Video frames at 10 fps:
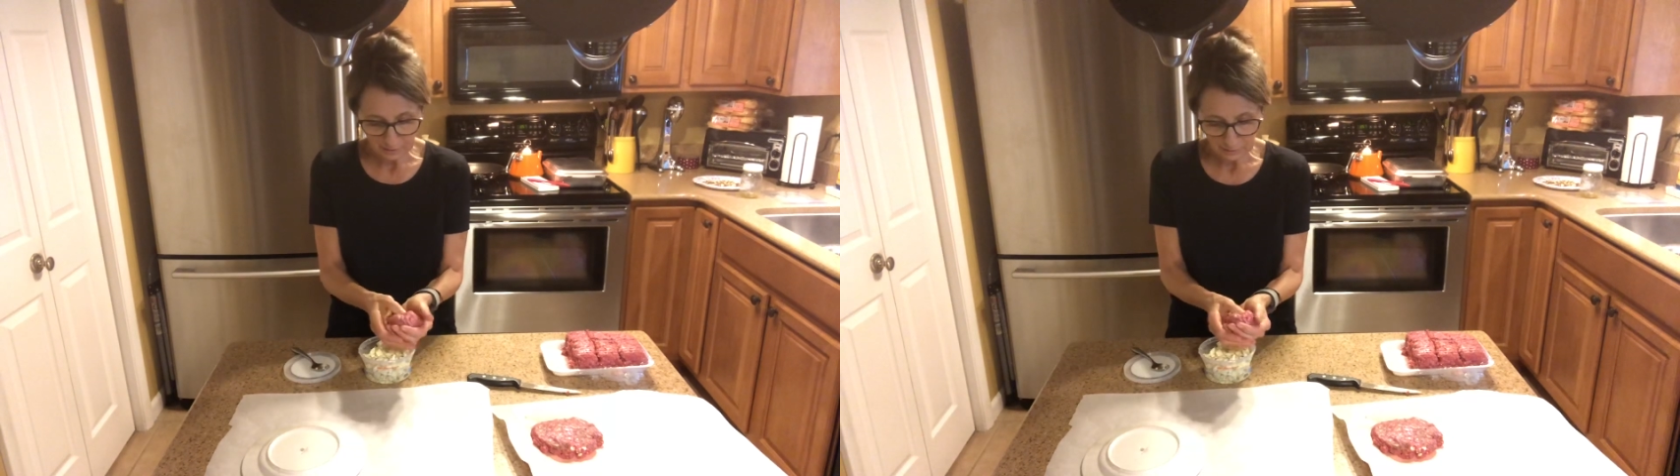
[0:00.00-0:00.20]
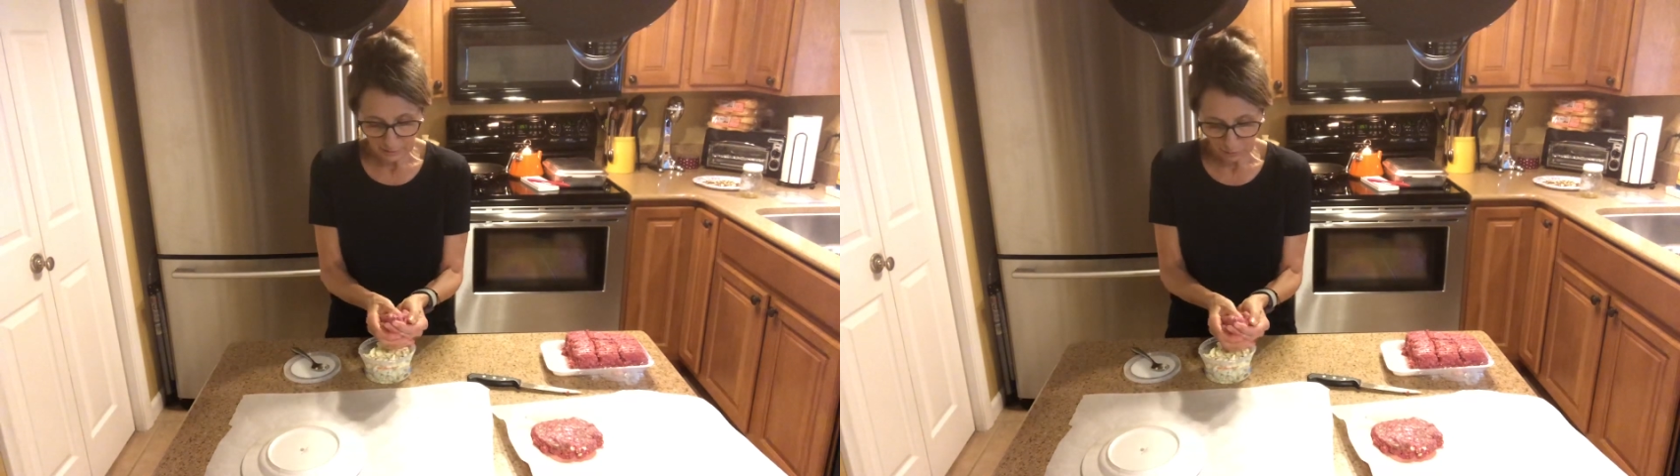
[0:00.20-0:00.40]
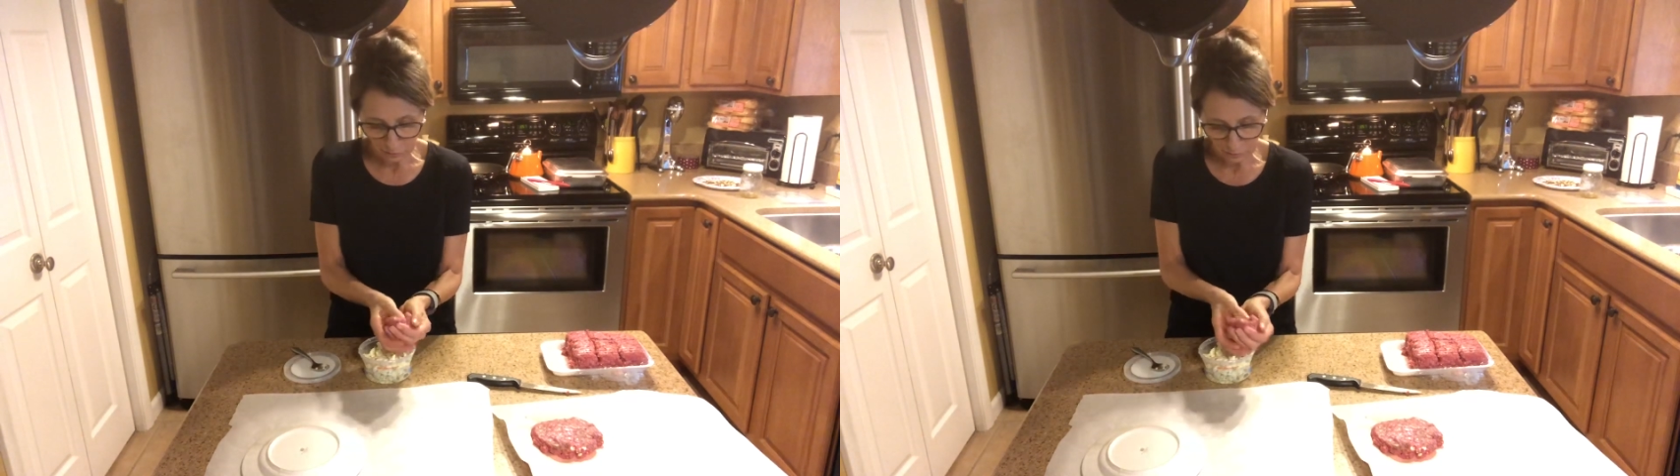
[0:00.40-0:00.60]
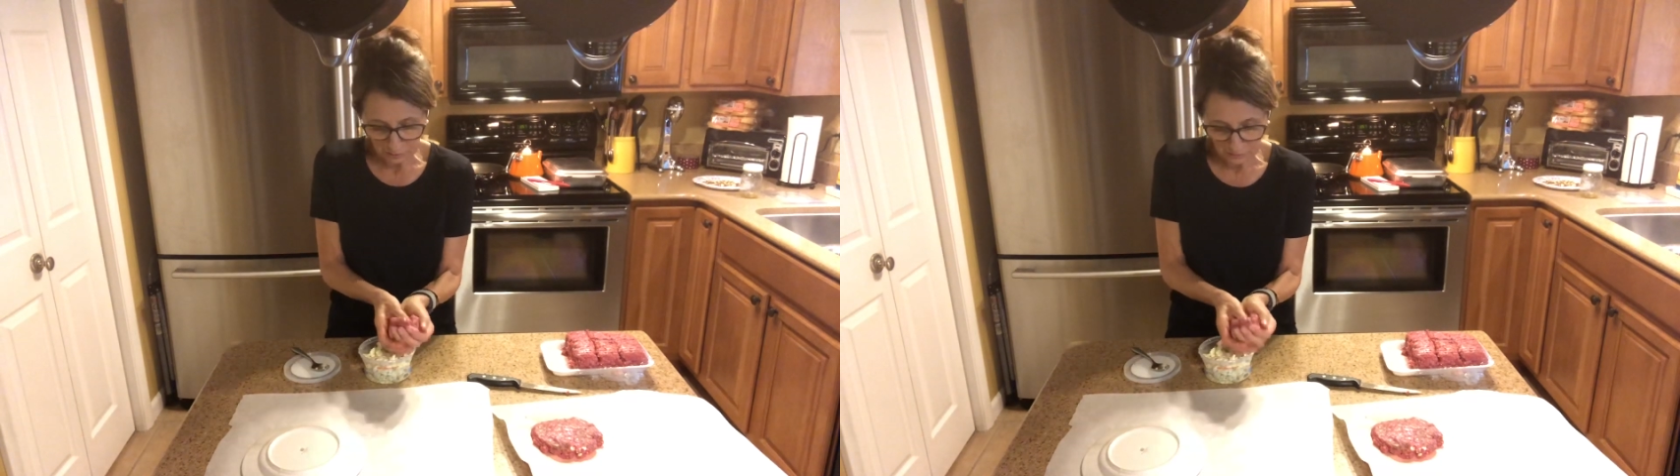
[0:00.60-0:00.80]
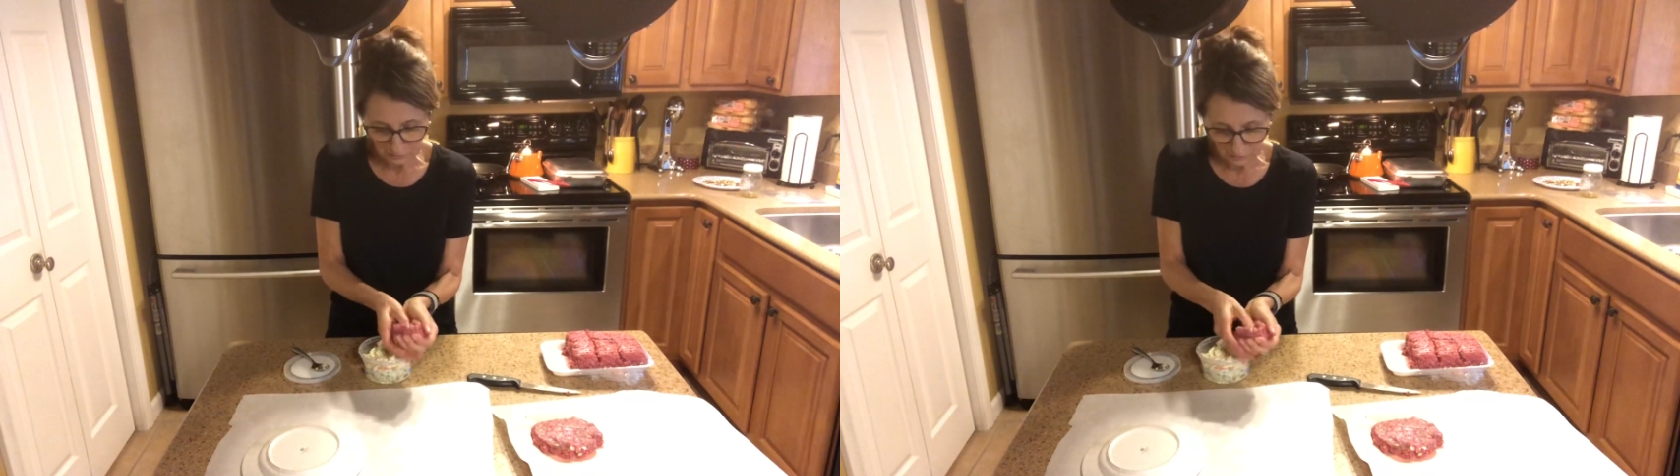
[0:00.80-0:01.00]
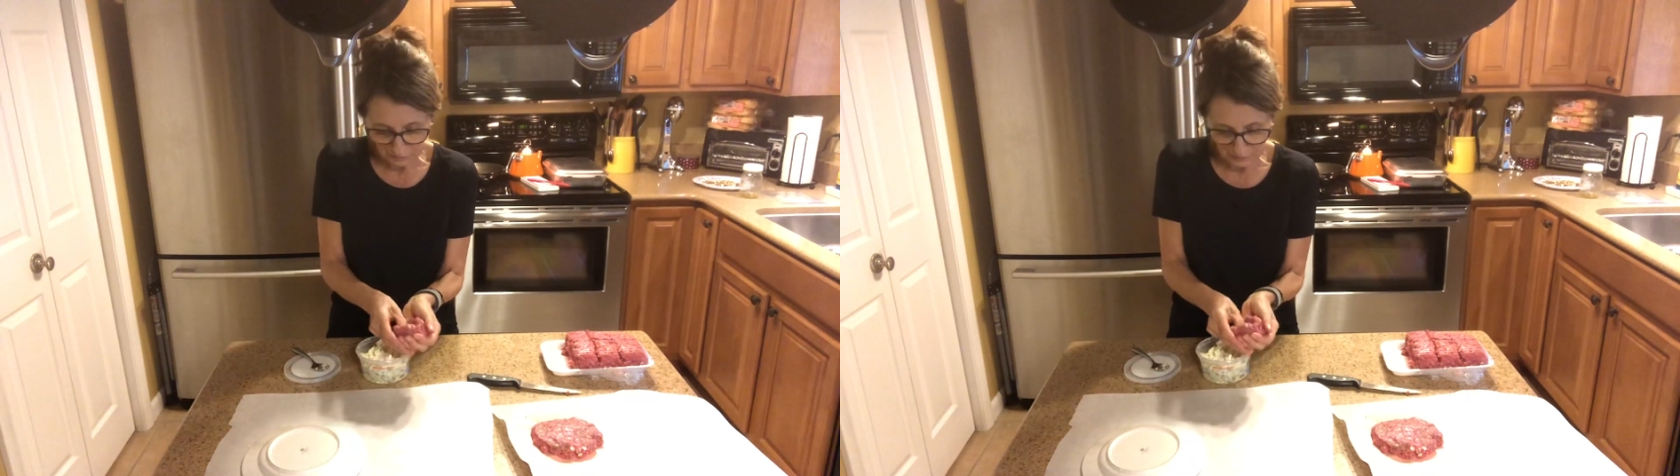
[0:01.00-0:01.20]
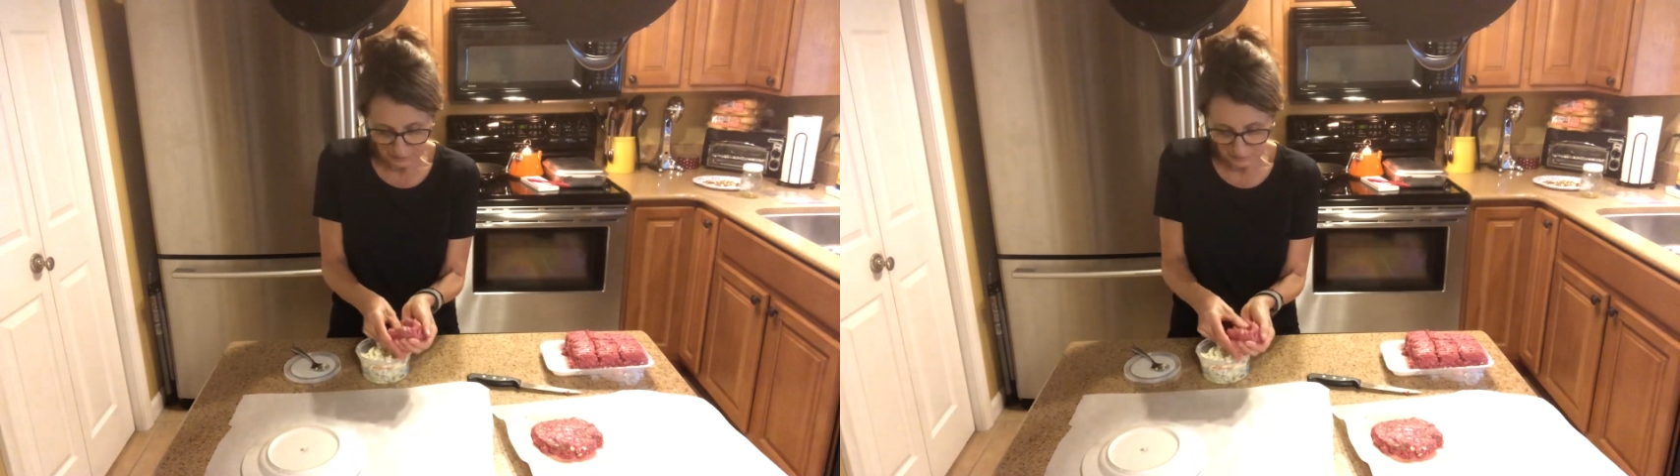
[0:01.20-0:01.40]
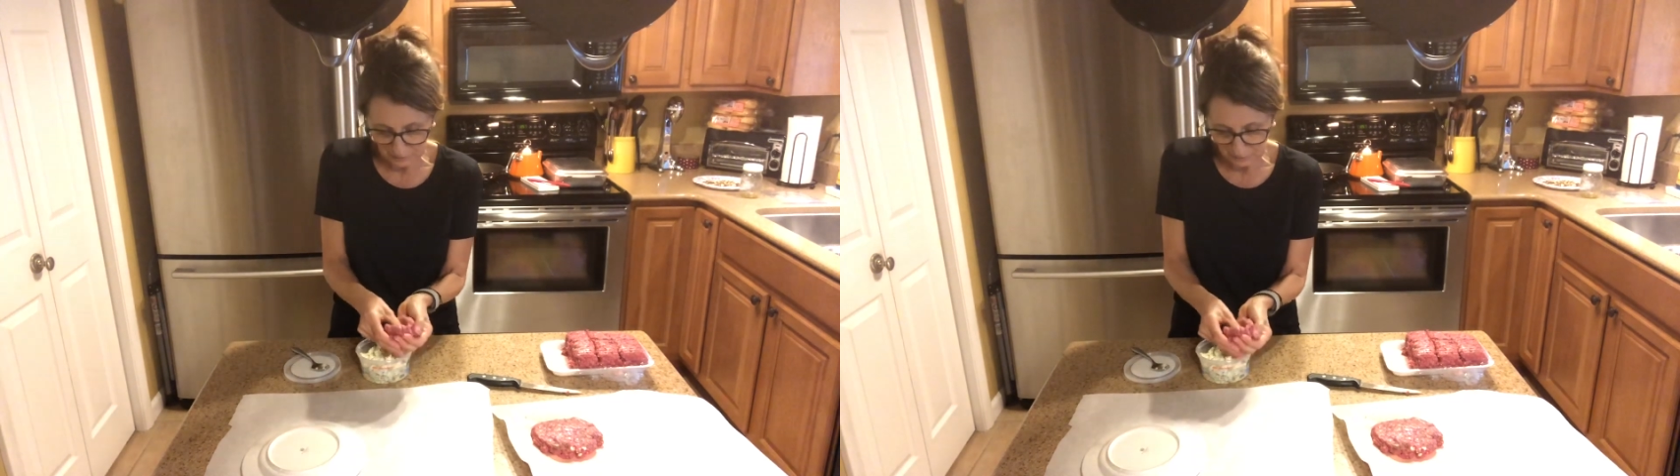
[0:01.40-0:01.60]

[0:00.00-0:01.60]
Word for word: they cook evenly.